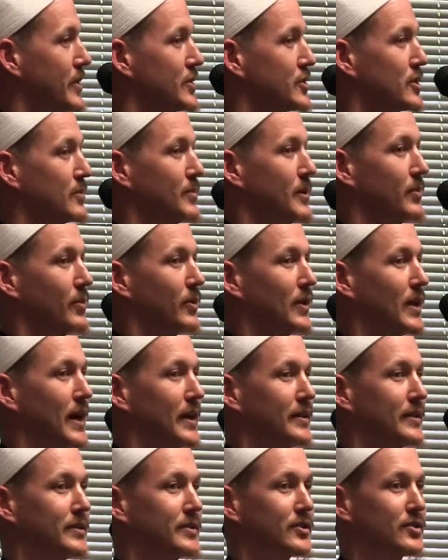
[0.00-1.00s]
mention people
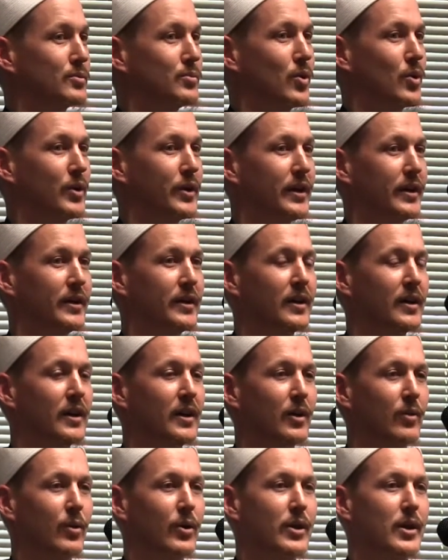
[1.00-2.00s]
like this this morning,
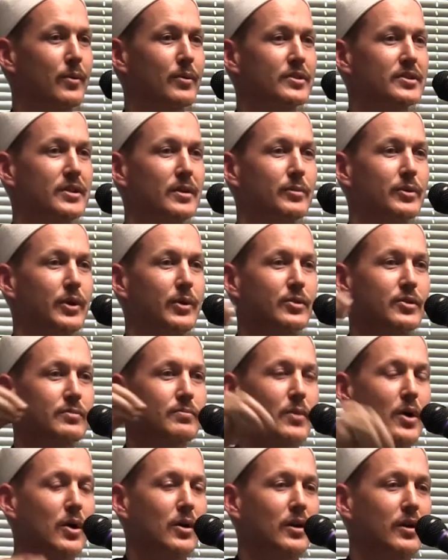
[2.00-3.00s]
where there was someone that was
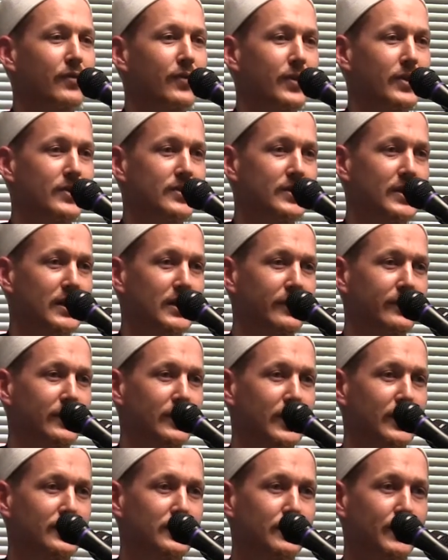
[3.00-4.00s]
martyred for the sake of
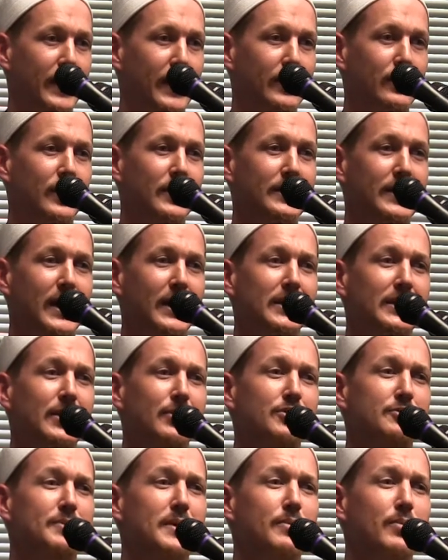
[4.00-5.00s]
Allah subhanahu wa ta'ala, and there
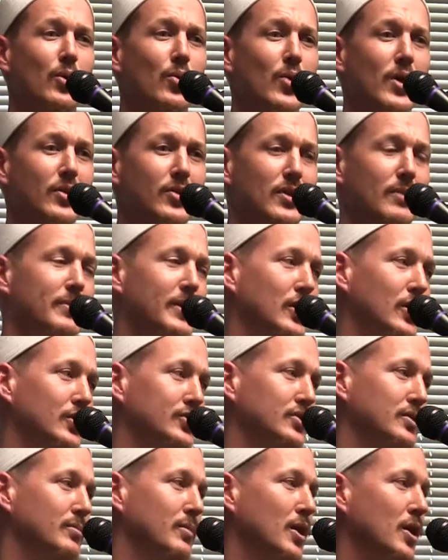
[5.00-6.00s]
was people with them that
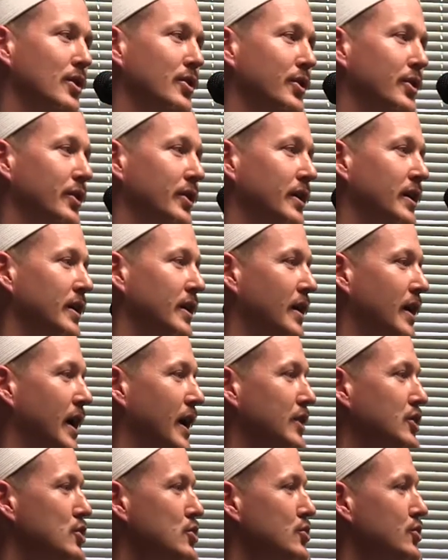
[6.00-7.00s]
also martyred.
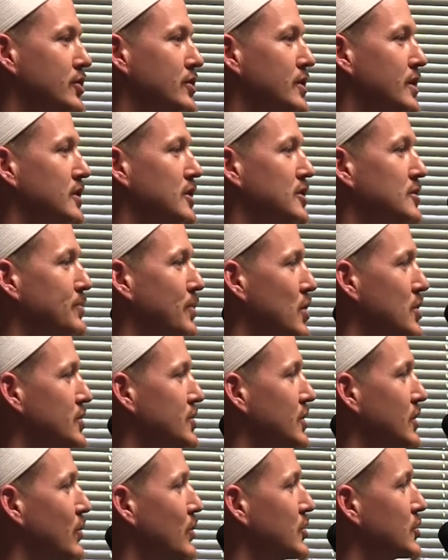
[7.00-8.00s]
And usually that this
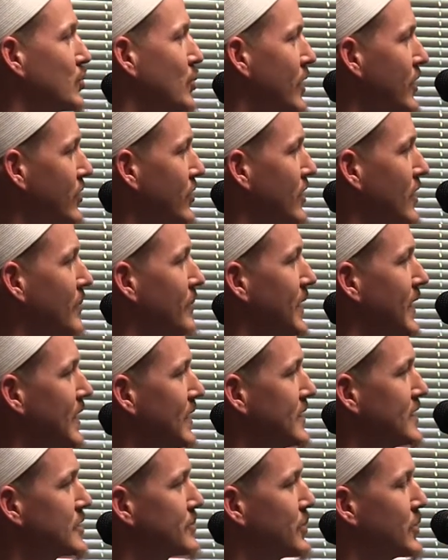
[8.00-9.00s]
person was with them
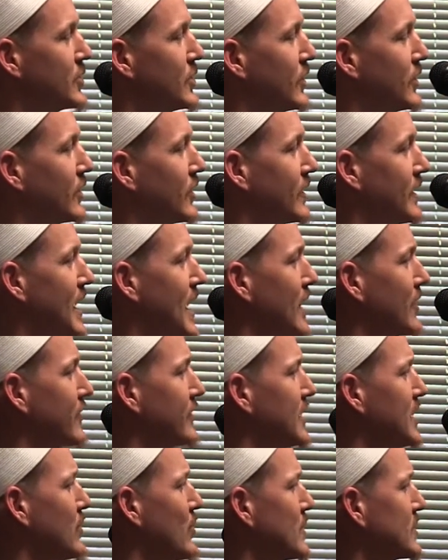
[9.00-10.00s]
in this particular
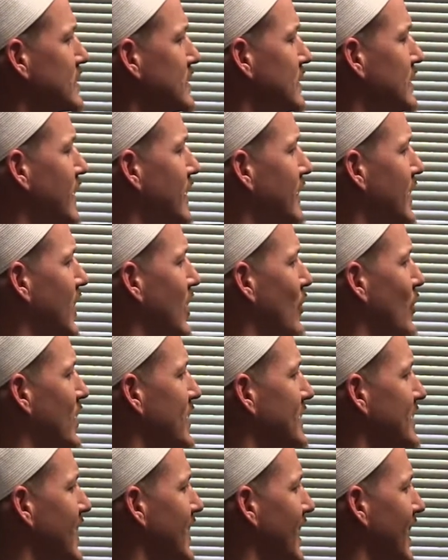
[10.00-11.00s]
gathering, he wasn't there that
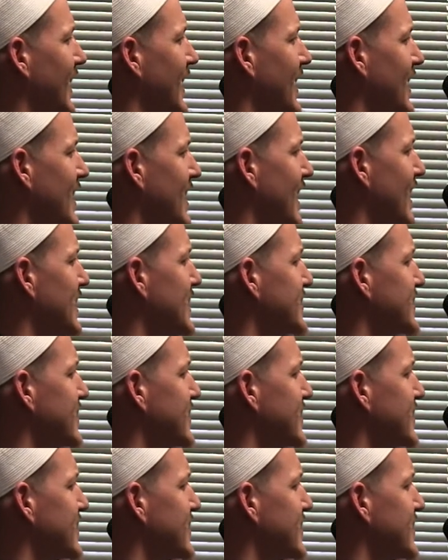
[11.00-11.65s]
one day, and he